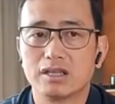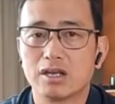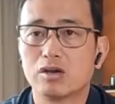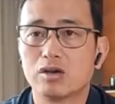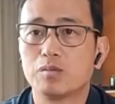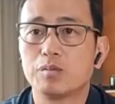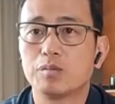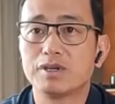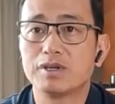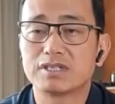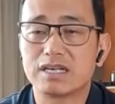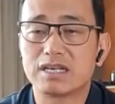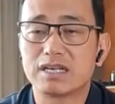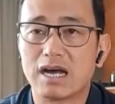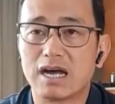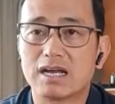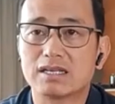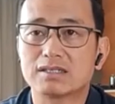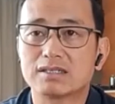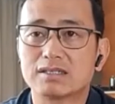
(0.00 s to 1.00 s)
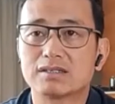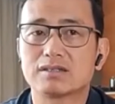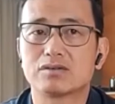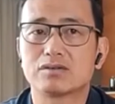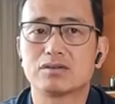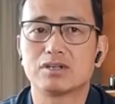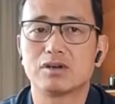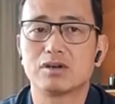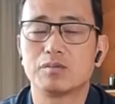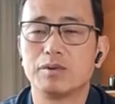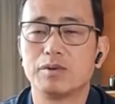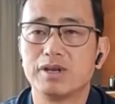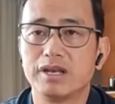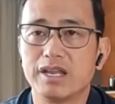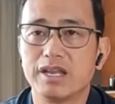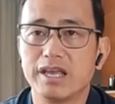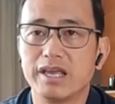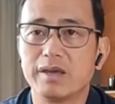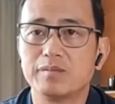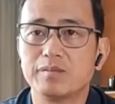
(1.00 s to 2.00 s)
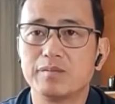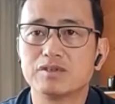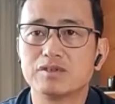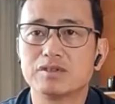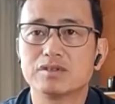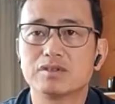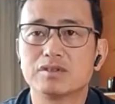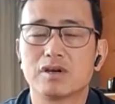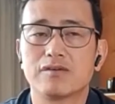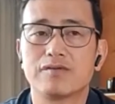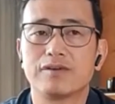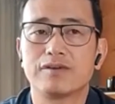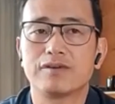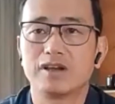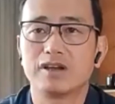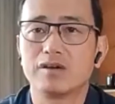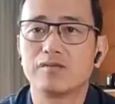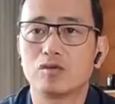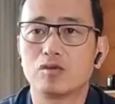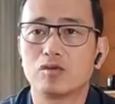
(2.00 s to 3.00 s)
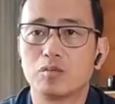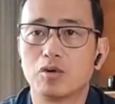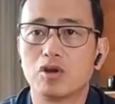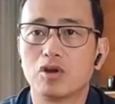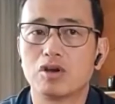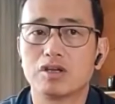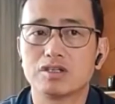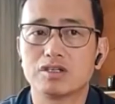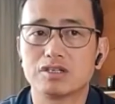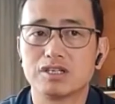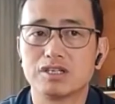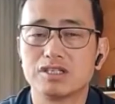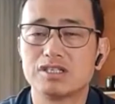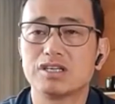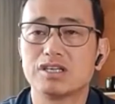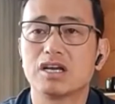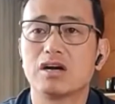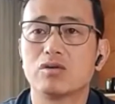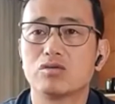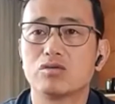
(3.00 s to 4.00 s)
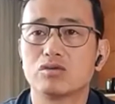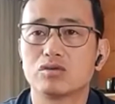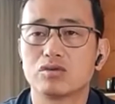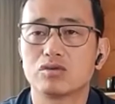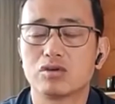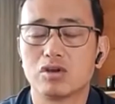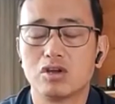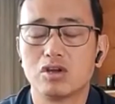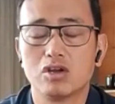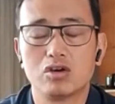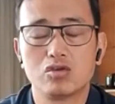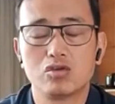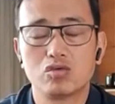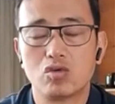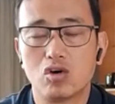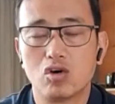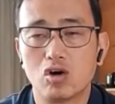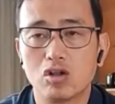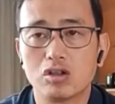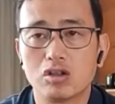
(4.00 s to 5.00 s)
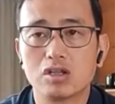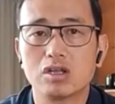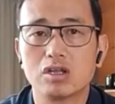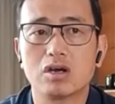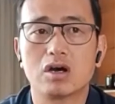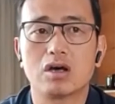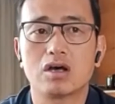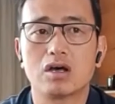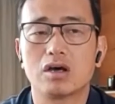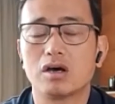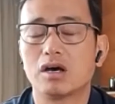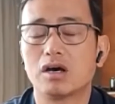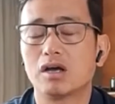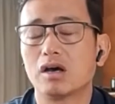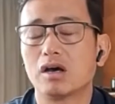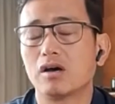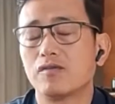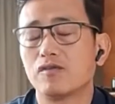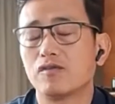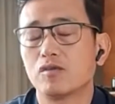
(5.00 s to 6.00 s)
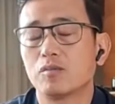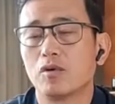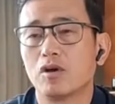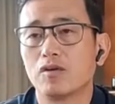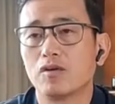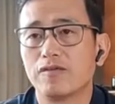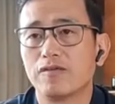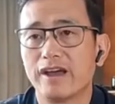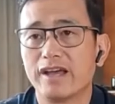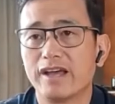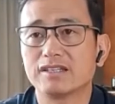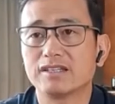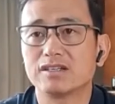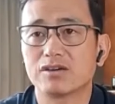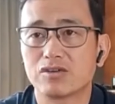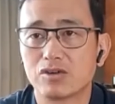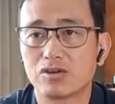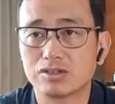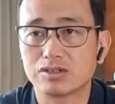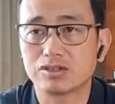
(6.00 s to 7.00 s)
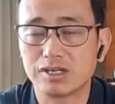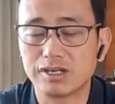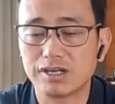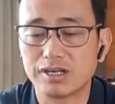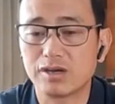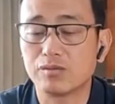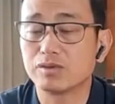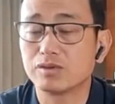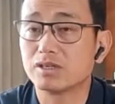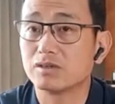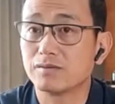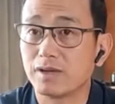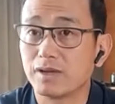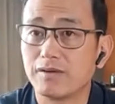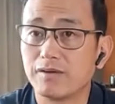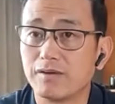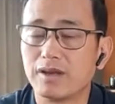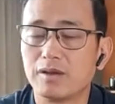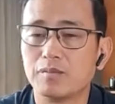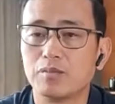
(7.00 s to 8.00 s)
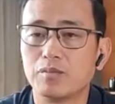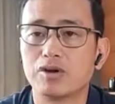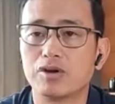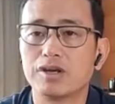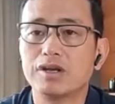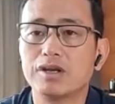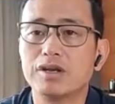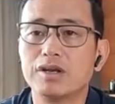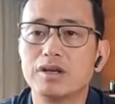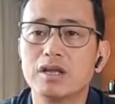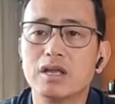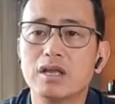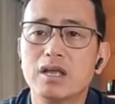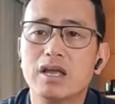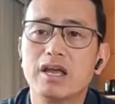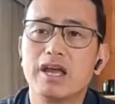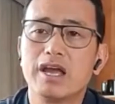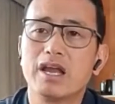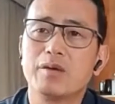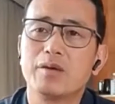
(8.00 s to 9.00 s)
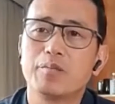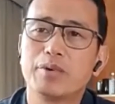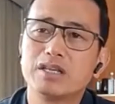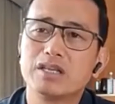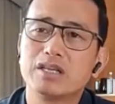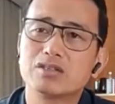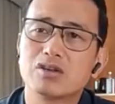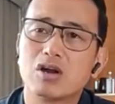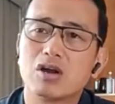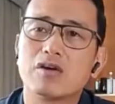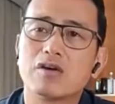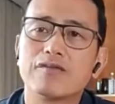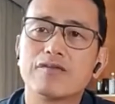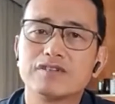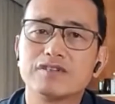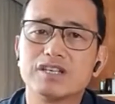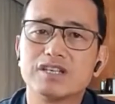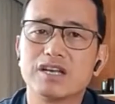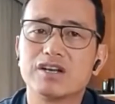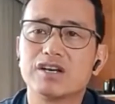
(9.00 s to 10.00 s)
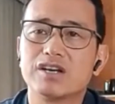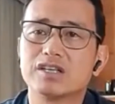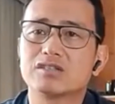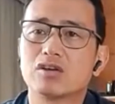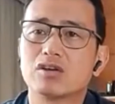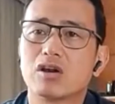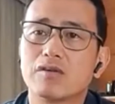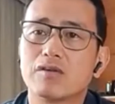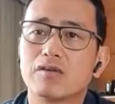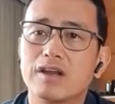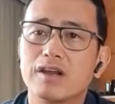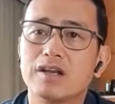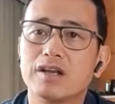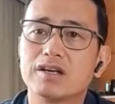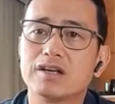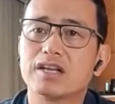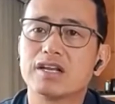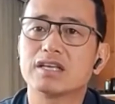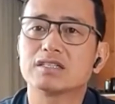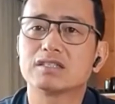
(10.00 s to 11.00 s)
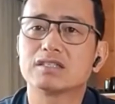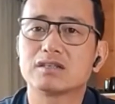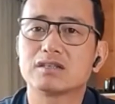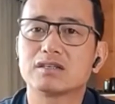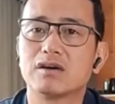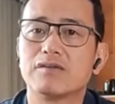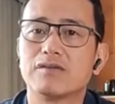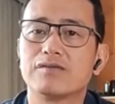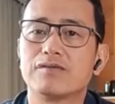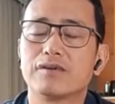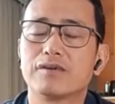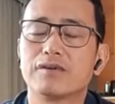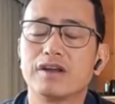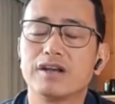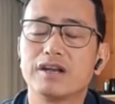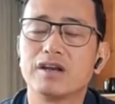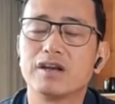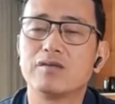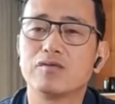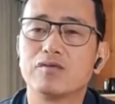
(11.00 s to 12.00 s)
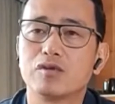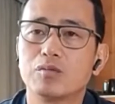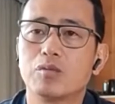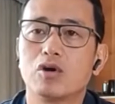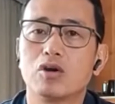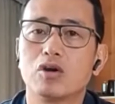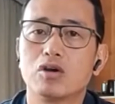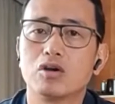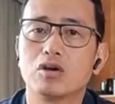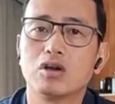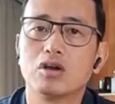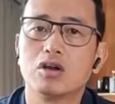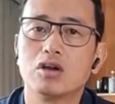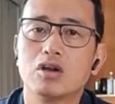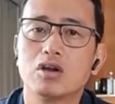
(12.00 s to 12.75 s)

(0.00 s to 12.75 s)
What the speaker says: there will be stars, there will be names of Indian footballers reaching out to all the football fans across India, which is very, very important. It generates a lot of interest of Indian football